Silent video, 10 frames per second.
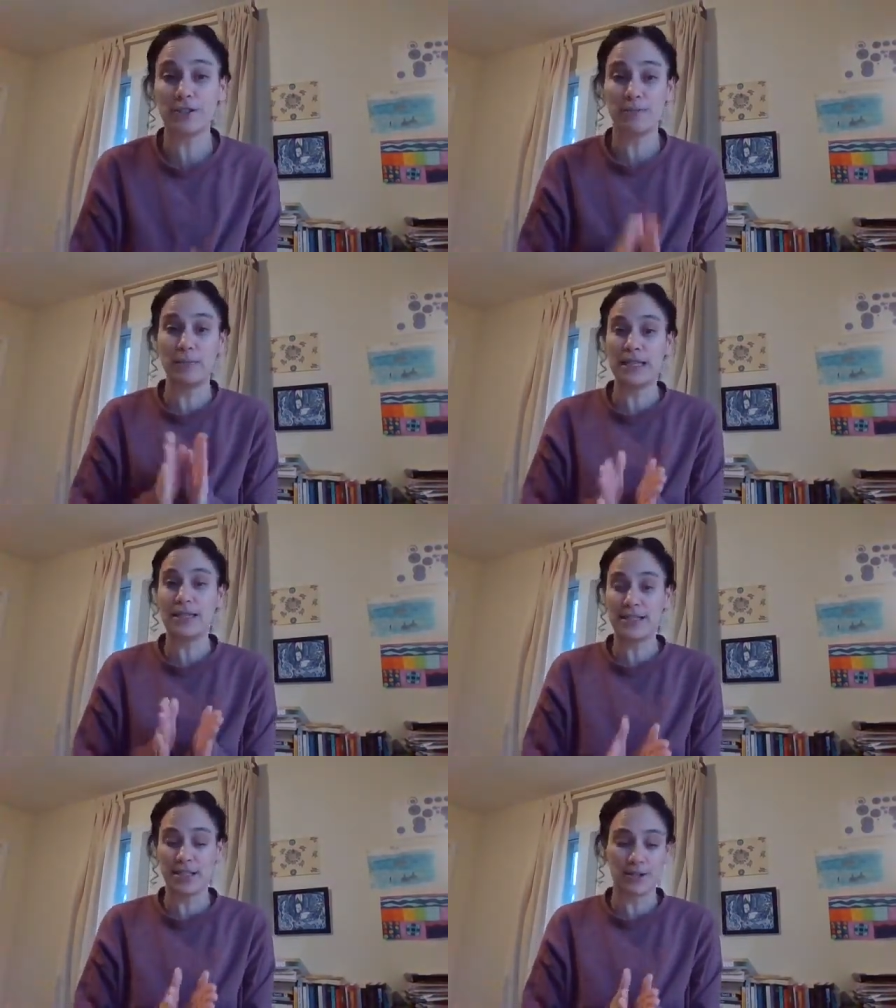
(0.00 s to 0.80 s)
mini
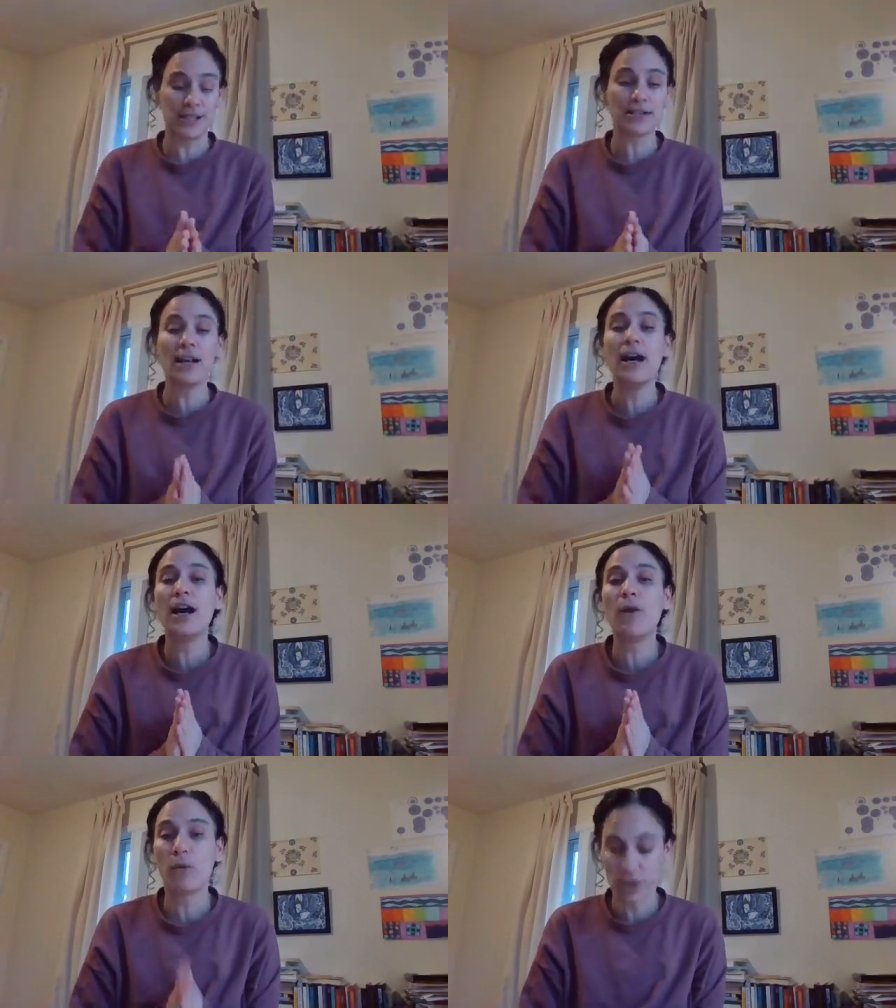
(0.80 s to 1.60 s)
series
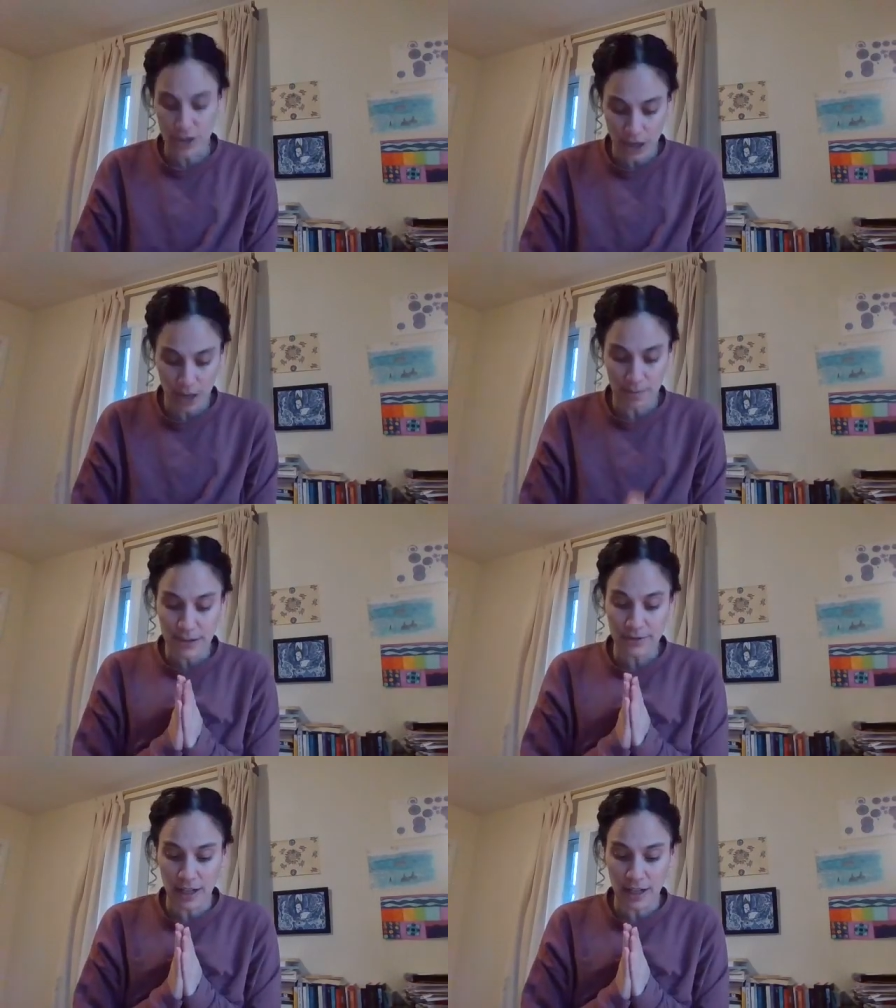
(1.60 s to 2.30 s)
workshops.